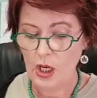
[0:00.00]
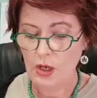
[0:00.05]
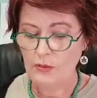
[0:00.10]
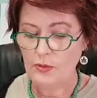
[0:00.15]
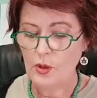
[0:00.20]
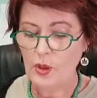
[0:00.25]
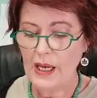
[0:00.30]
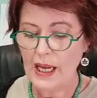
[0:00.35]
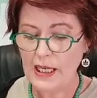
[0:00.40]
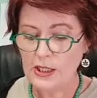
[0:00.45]

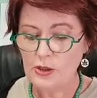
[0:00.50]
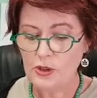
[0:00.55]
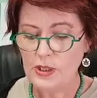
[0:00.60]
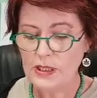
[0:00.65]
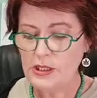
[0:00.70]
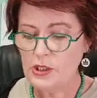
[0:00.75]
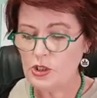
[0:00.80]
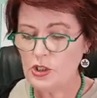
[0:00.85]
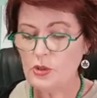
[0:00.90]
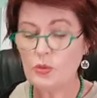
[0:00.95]
for
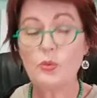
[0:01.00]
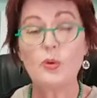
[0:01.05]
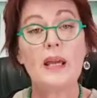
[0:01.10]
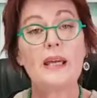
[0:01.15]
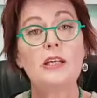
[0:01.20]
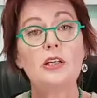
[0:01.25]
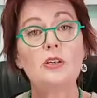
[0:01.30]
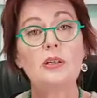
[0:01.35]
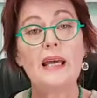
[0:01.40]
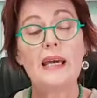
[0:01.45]
countries to
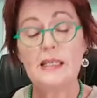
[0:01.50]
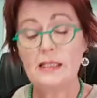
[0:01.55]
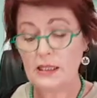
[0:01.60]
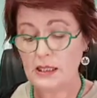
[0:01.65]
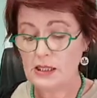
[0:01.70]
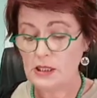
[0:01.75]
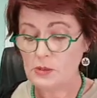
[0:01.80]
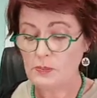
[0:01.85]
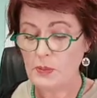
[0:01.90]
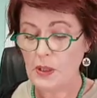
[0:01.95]
regulate
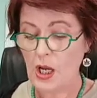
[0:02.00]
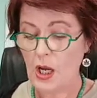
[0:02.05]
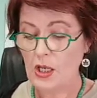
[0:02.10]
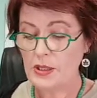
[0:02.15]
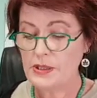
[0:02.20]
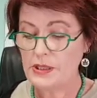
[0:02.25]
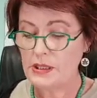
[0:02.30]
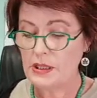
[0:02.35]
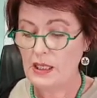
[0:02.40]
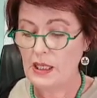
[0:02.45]
this
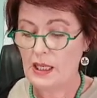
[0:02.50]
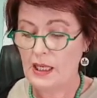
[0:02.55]
plant